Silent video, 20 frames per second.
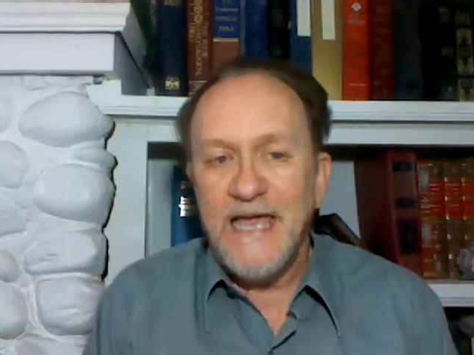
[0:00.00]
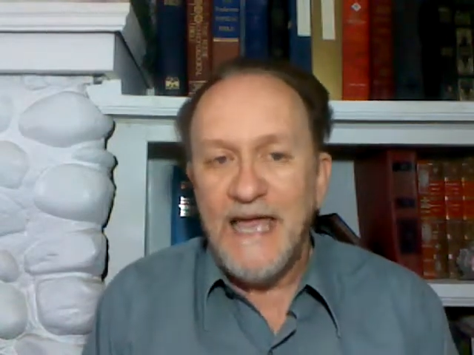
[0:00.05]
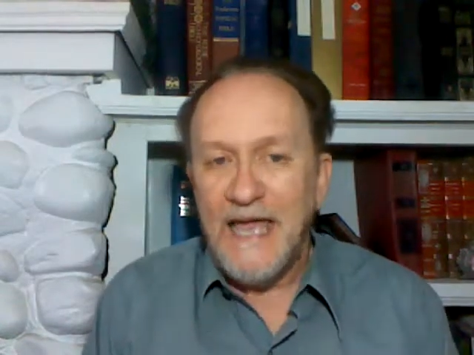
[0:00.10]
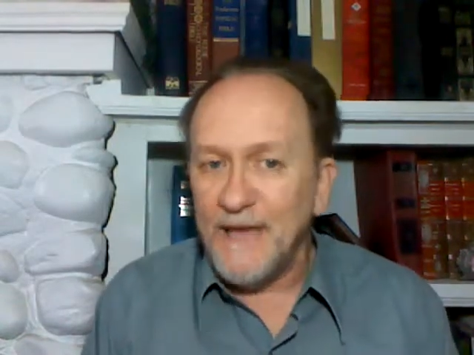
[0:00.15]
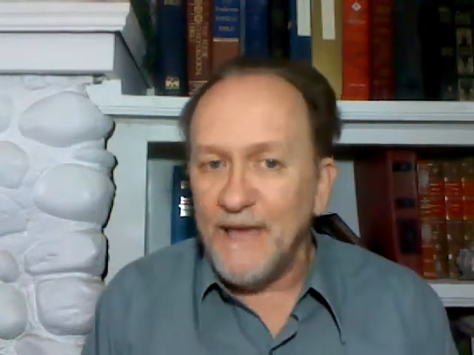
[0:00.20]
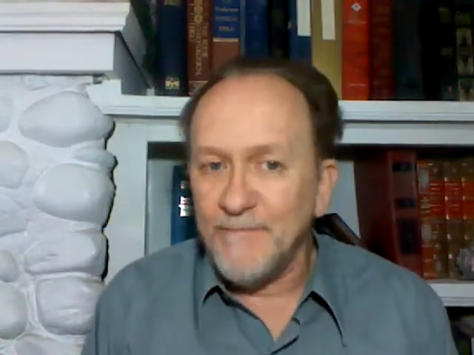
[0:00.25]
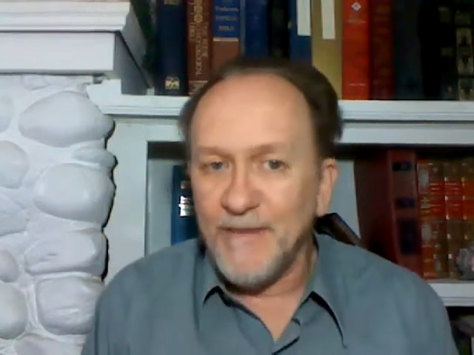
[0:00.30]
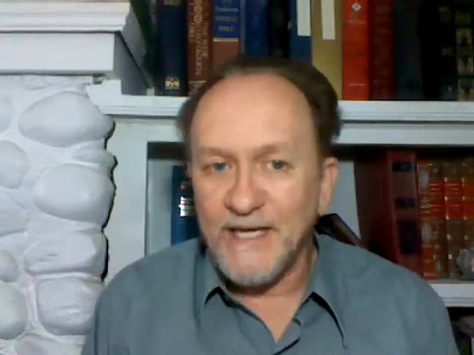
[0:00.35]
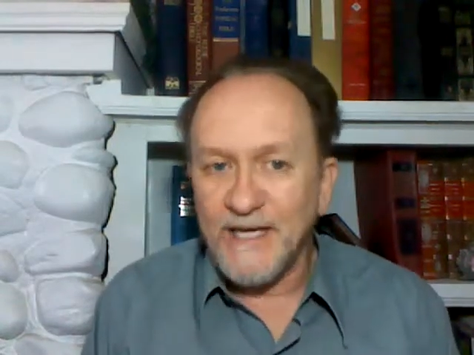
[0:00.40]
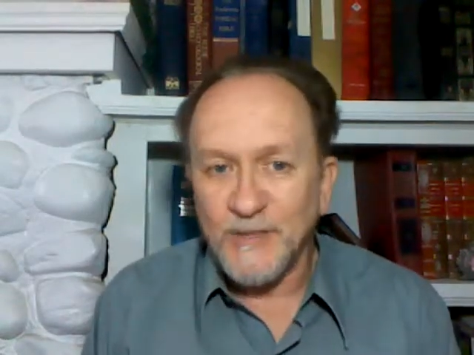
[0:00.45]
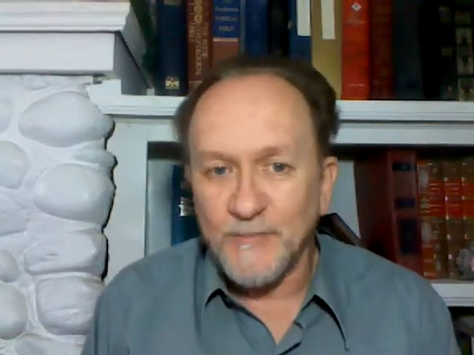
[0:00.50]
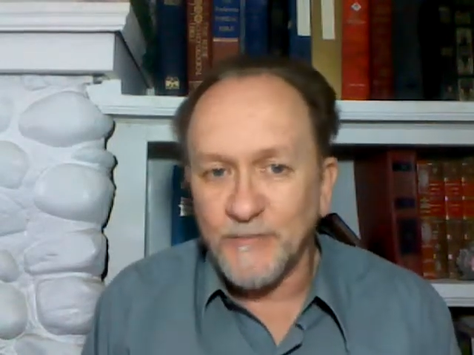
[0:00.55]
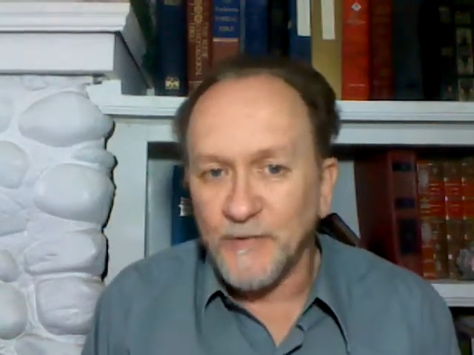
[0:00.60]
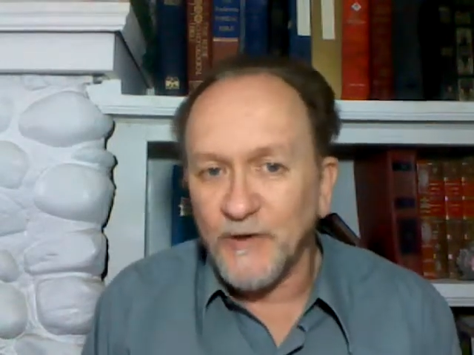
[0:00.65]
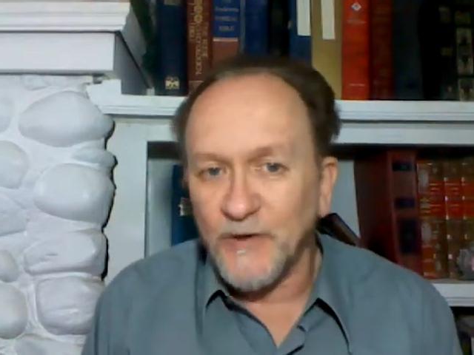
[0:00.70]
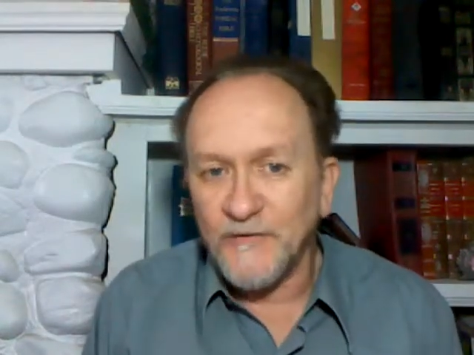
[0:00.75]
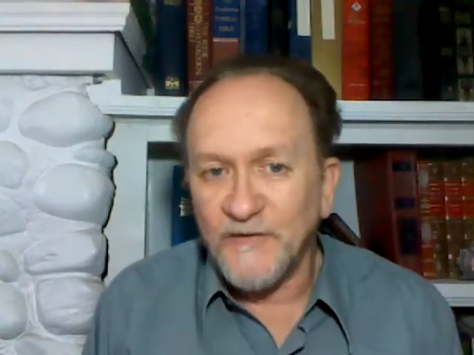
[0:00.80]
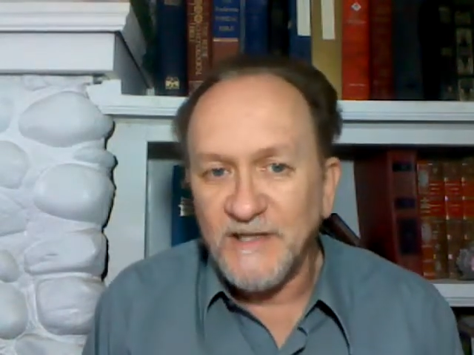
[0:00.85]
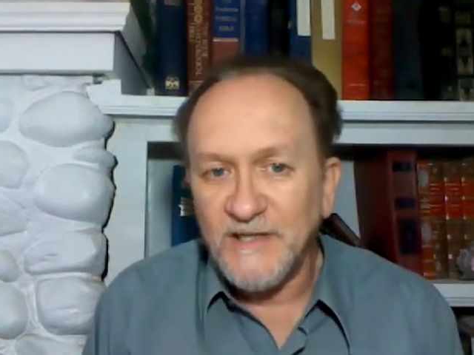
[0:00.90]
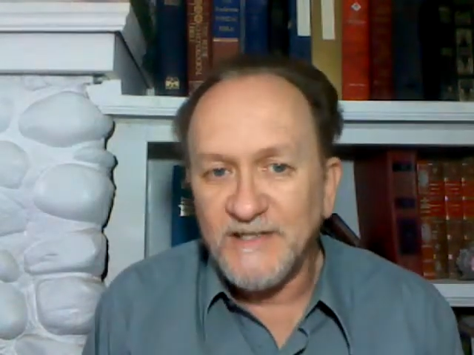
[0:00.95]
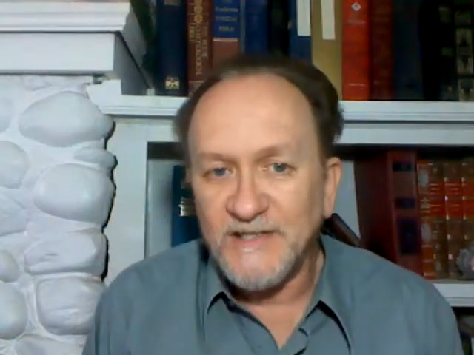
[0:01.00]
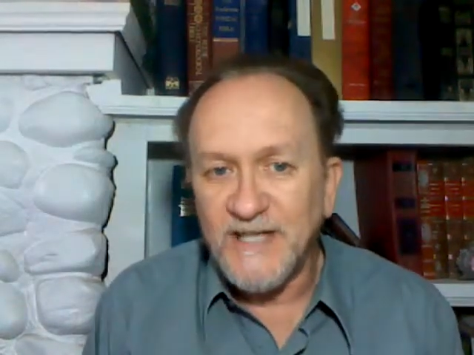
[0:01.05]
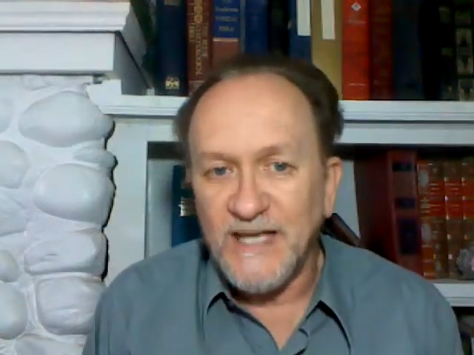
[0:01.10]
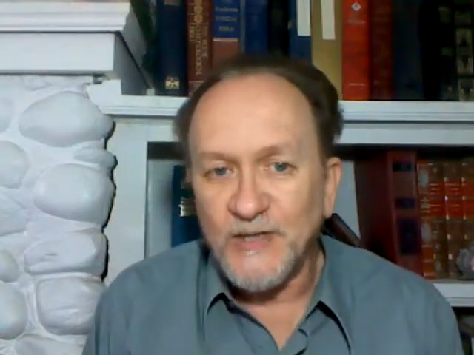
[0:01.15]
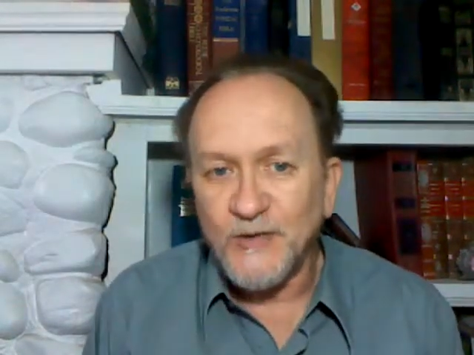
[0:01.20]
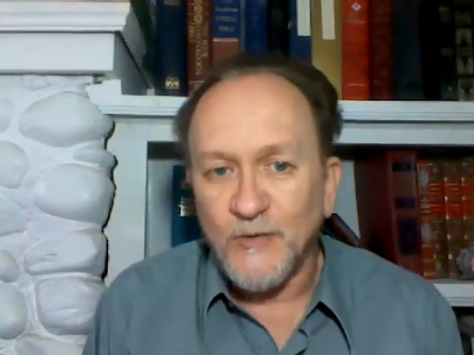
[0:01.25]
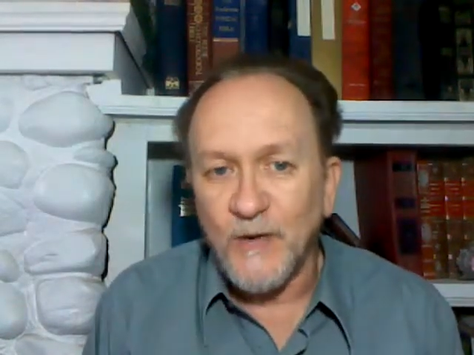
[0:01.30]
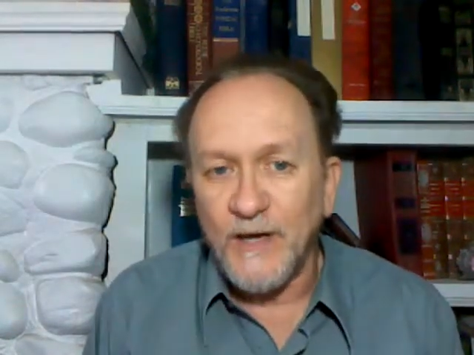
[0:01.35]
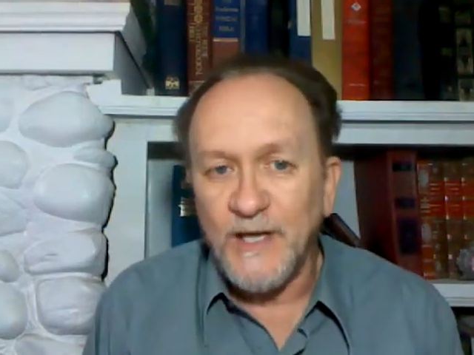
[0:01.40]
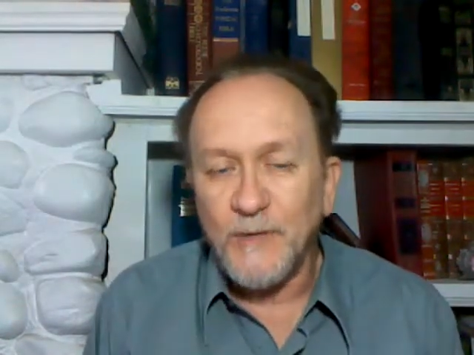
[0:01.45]
It makes perfect
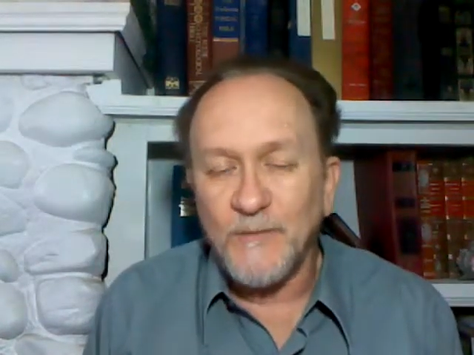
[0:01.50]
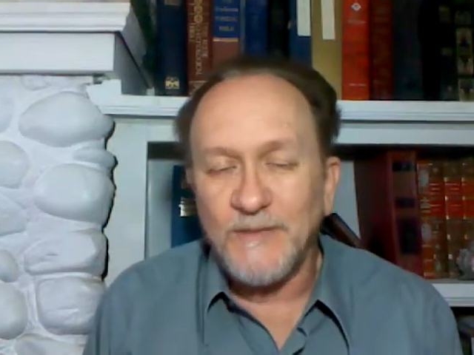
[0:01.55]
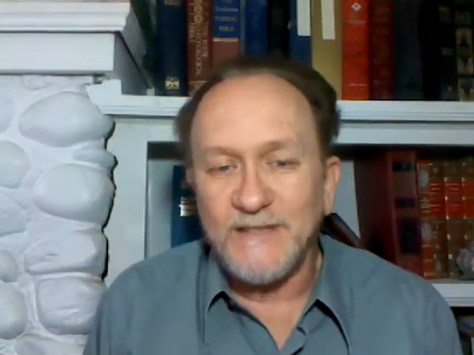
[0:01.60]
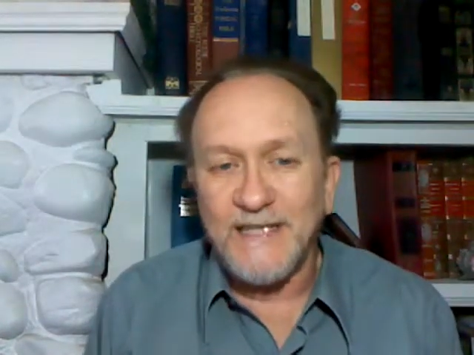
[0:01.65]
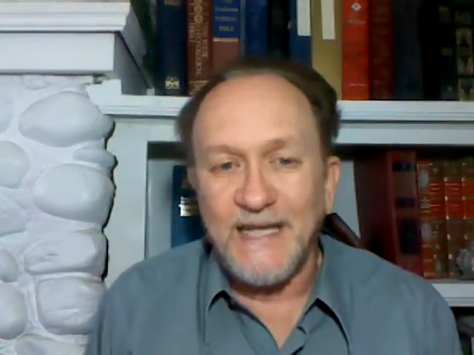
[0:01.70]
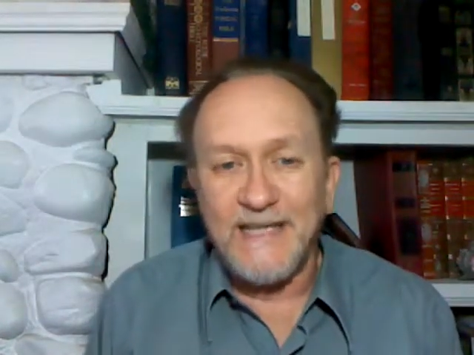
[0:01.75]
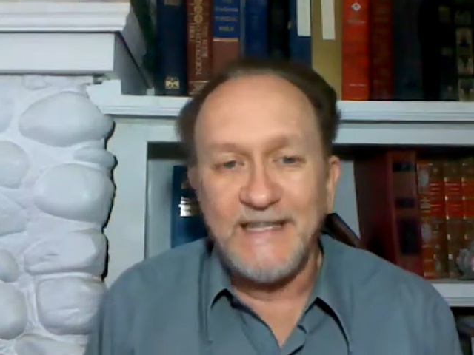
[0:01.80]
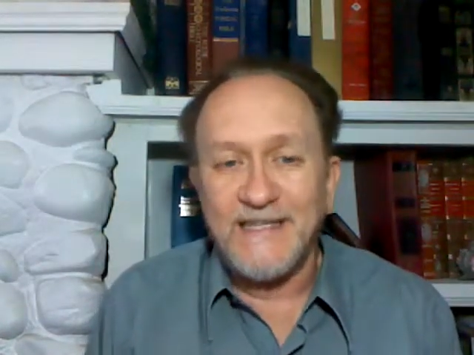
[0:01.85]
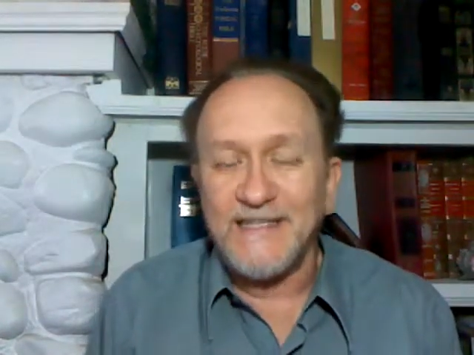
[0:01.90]
sense why he would say,